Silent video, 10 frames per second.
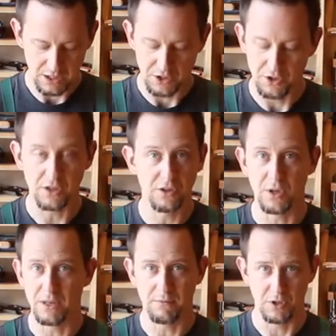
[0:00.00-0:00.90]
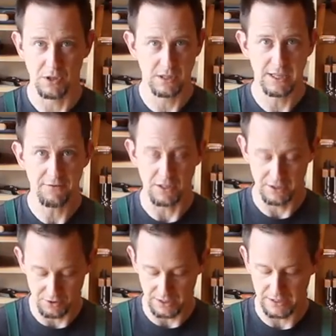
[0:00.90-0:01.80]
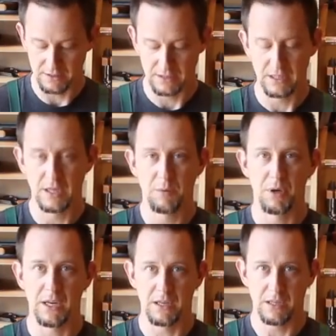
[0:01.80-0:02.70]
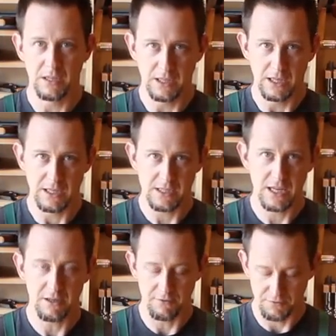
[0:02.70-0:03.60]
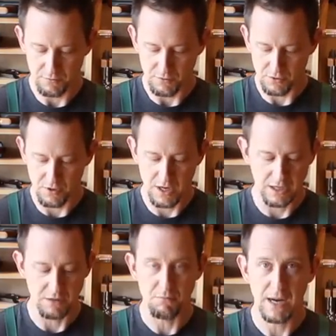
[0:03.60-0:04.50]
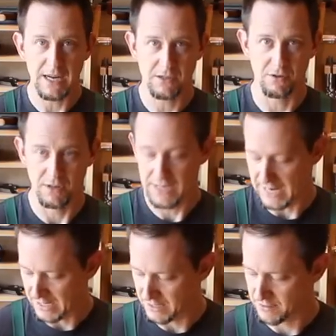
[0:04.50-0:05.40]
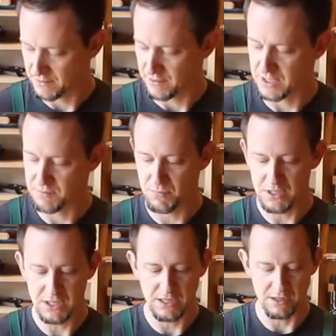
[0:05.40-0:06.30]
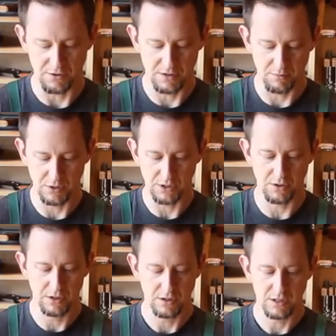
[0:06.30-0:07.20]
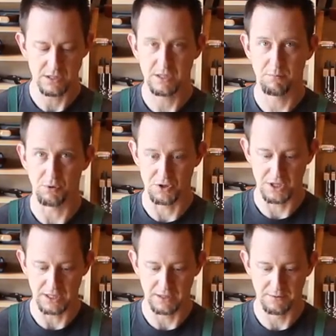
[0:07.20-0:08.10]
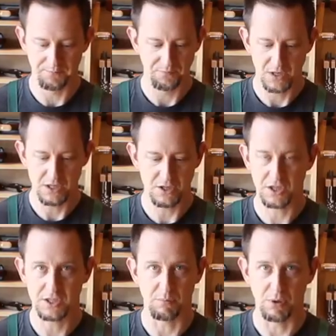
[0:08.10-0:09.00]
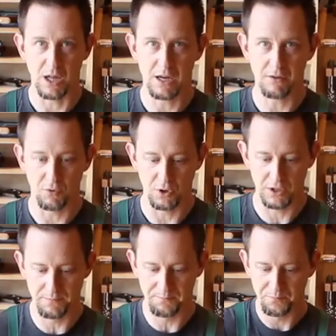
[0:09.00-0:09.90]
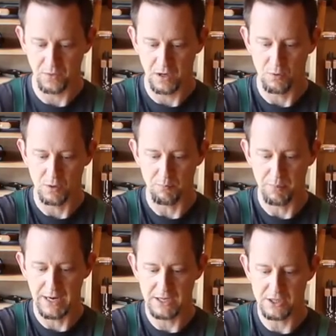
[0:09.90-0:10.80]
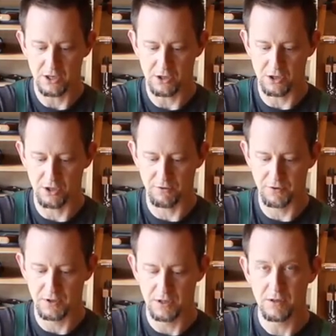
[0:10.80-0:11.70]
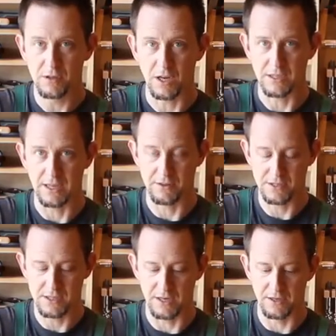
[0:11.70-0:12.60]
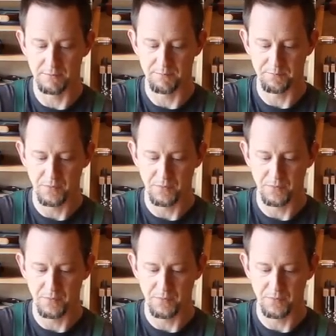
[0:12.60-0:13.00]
You can do it, you can definitely do it, but instead of trying to master that, it's much easier to build this simple jig. This is just a block of wood with a bandsaw kerf cut down the center,